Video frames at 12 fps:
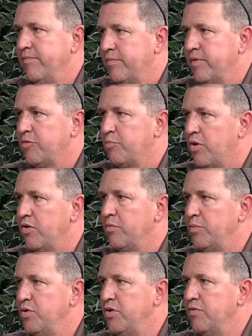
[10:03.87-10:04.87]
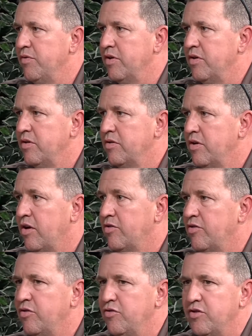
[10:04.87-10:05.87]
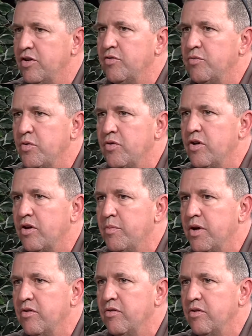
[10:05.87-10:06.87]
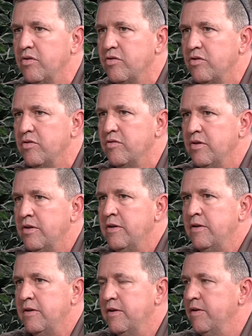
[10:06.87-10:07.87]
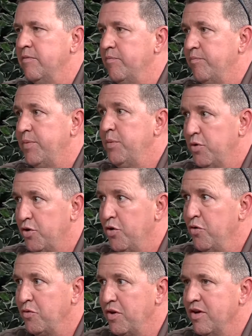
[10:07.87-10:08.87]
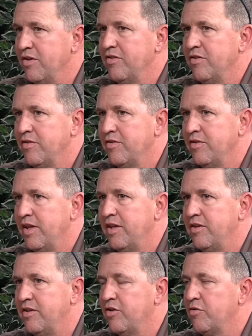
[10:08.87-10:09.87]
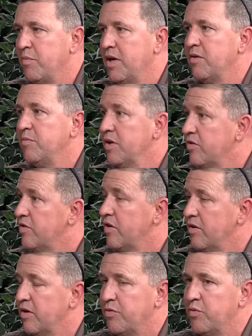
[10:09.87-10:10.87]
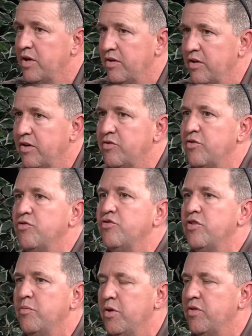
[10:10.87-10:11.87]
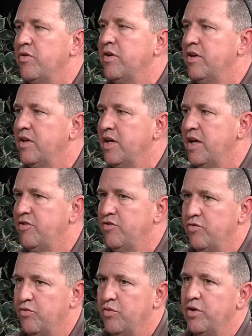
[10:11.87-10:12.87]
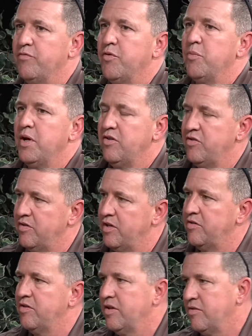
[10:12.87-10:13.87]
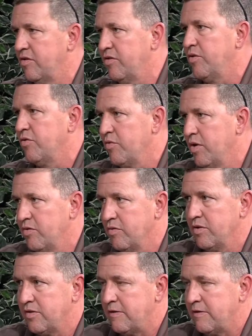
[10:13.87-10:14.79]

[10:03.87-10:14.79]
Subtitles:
That's part of the beauty of our Constitution, as we were talking about earlier. So people can own guns. It doesn't make them necessarily a threat unless there's some other indication or information that says that they're a threat to us.